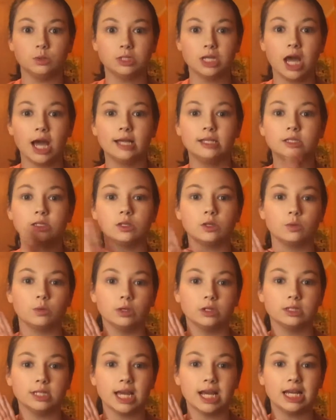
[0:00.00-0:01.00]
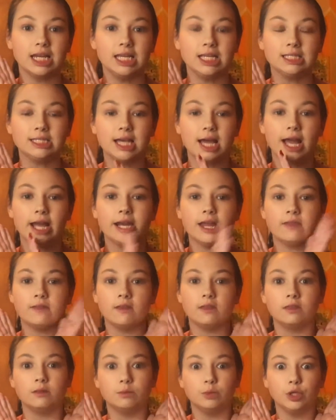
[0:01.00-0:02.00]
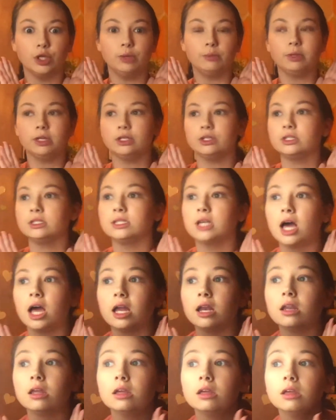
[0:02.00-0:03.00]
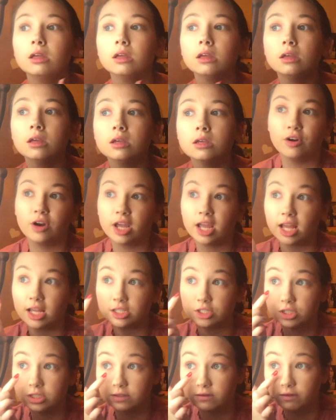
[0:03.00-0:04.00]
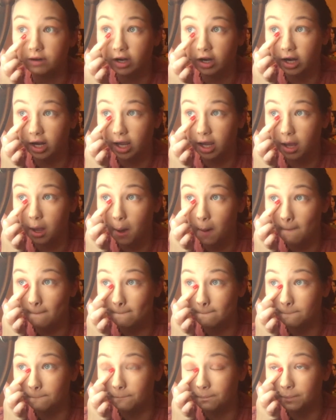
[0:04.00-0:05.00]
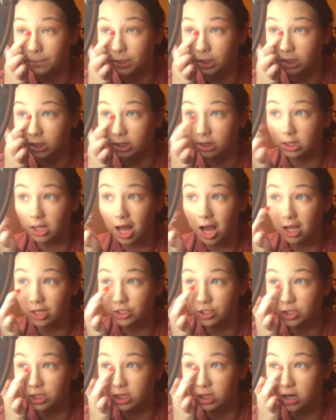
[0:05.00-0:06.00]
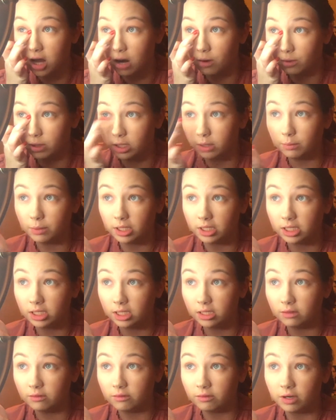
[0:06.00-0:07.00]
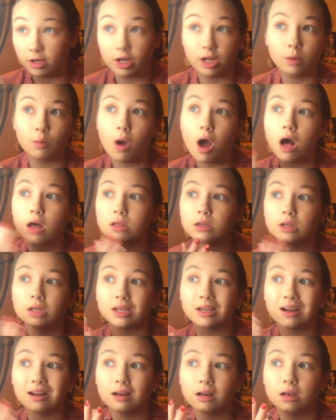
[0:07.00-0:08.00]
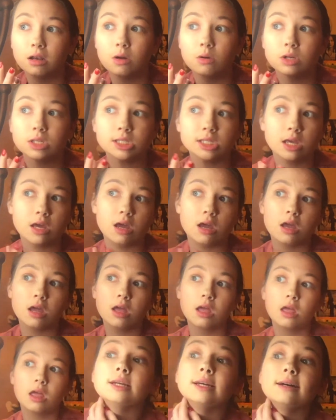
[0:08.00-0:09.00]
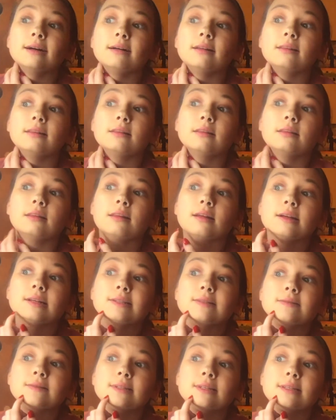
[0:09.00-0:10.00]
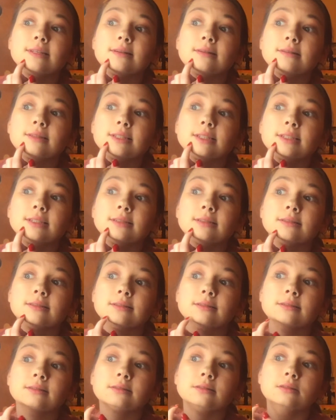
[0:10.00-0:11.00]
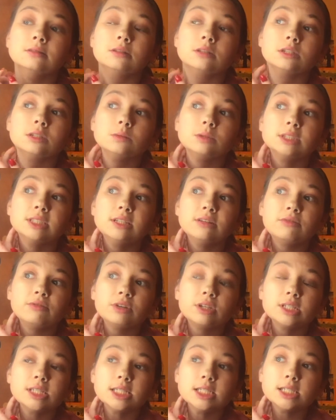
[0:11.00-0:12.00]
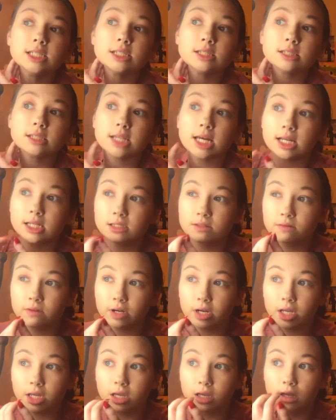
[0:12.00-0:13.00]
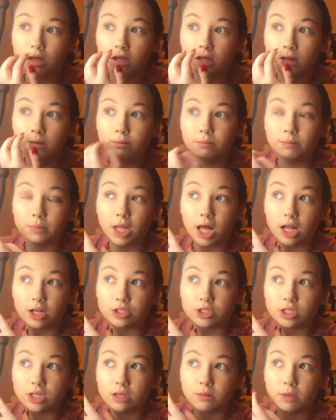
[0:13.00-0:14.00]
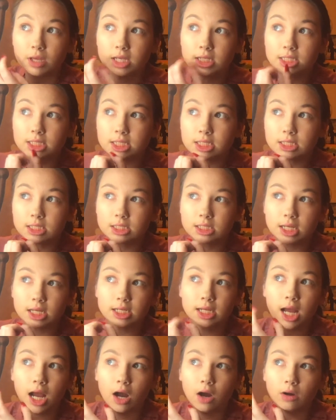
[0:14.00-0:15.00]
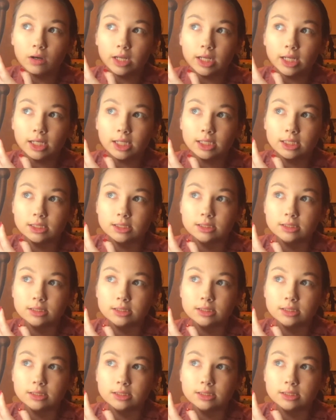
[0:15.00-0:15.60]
sides, the Real Technique side and then the Beauty Blender side. Again, it's just very blotchy, not really blended in very well. You can kind of notice it. Yeah, that's really the only noticeable difference is that it's very blotchy, makes things stand out, and it